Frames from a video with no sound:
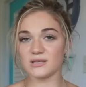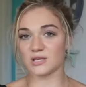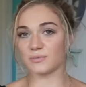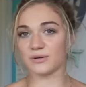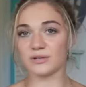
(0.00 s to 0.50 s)

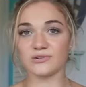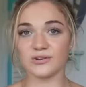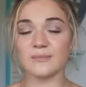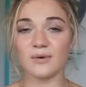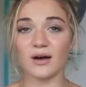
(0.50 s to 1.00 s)
you put the
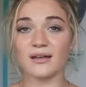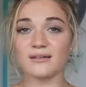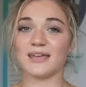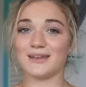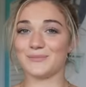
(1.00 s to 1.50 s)
cream
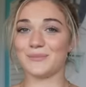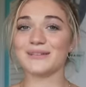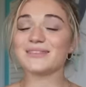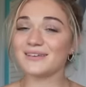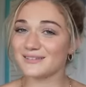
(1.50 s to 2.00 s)
on and you
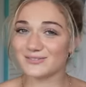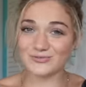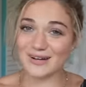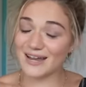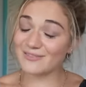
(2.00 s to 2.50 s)
put the
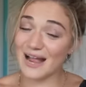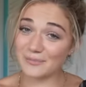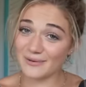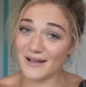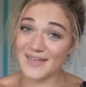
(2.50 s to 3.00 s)
saran wrap
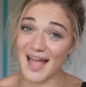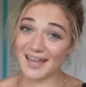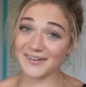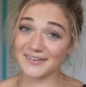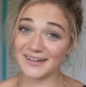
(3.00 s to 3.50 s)
around that
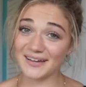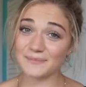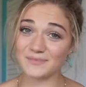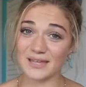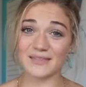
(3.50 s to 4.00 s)
area
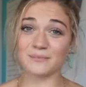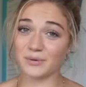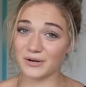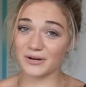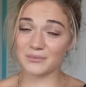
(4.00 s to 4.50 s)
and then
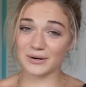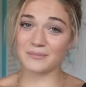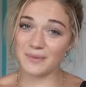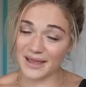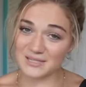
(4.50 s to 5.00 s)
pull your underwear
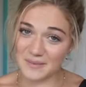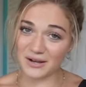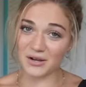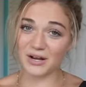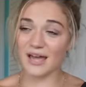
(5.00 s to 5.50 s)
and pants
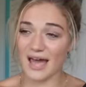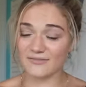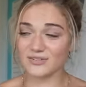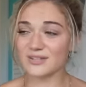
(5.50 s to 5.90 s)
back on after